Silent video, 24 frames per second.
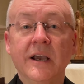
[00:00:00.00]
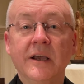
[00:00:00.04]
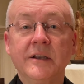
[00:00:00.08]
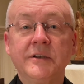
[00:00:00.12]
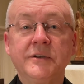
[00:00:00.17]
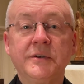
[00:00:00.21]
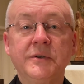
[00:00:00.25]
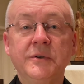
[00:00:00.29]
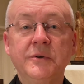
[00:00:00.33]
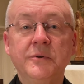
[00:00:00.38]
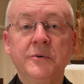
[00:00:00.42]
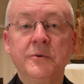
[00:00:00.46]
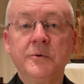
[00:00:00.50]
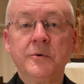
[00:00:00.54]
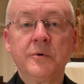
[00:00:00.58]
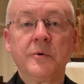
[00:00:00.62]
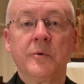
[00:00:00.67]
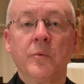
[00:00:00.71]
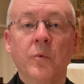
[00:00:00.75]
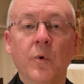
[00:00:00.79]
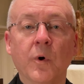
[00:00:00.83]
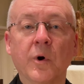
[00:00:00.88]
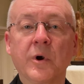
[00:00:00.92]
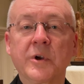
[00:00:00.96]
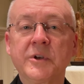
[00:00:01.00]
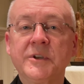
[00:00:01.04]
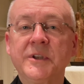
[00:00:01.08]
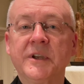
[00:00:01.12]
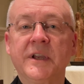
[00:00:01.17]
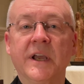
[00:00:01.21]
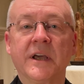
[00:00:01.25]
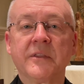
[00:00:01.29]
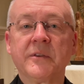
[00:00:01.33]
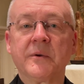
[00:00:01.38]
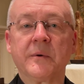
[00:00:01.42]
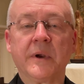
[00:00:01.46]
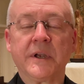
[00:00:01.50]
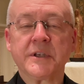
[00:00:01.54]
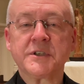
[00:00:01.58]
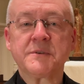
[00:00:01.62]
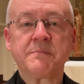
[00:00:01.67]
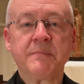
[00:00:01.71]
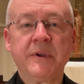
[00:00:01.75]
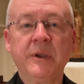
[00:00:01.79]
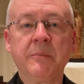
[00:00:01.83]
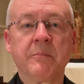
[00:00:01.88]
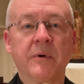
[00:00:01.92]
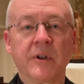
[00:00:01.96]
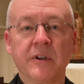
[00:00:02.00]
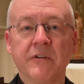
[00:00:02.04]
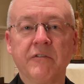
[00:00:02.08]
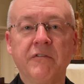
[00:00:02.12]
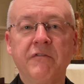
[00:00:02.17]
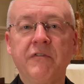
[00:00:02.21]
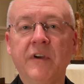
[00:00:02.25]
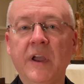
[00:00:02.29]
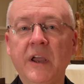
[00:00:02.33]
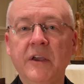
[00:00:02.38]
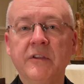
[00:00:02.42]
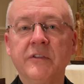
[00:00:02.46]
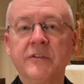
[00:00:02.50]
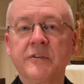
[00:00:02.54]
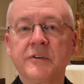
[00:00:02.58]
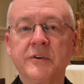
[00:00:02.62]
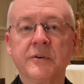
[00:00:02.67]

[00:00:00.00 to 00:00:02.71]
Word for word: to work together as people of faith,